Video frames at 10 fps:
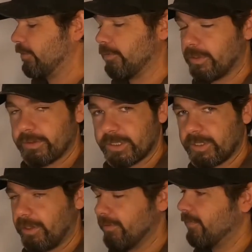although it's a
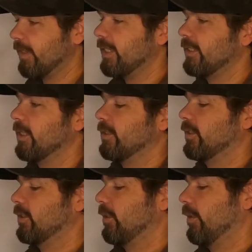tight fit, does
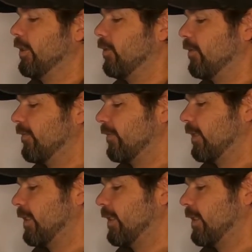slide off.